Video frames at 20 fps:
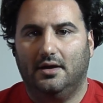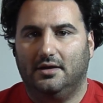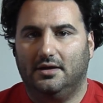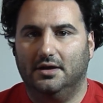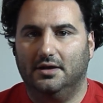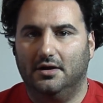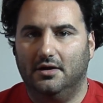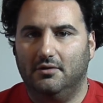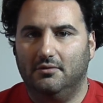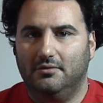
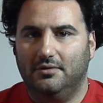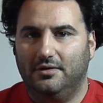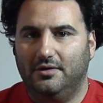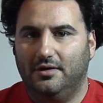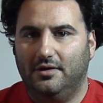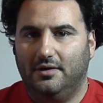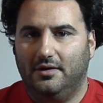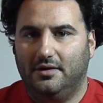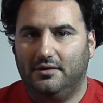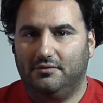
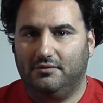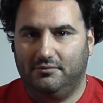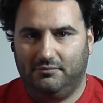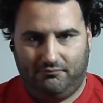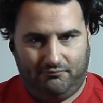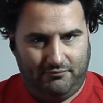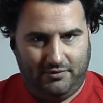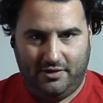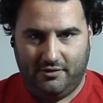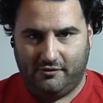
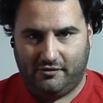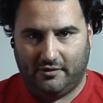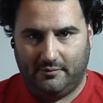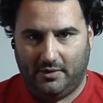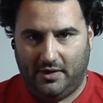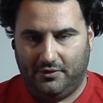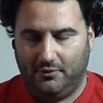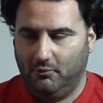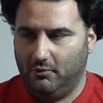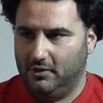Here's some
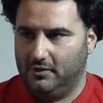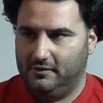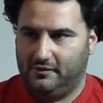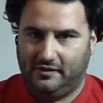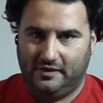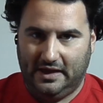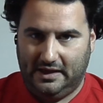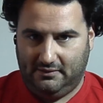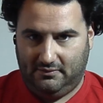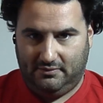other words
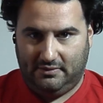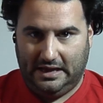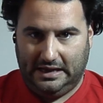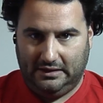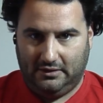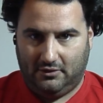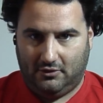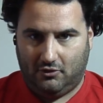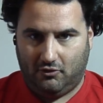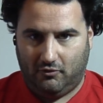
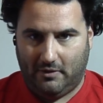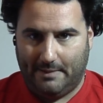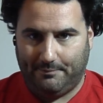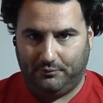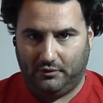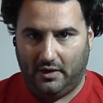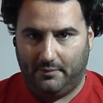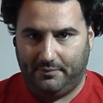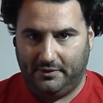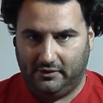that
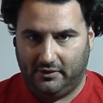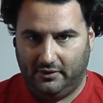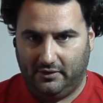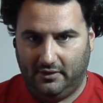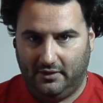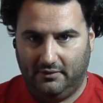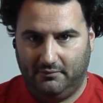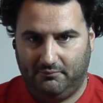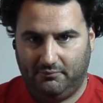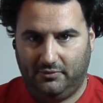crept up into
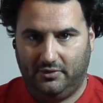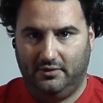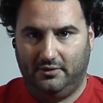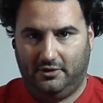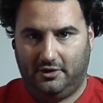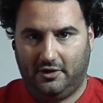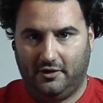the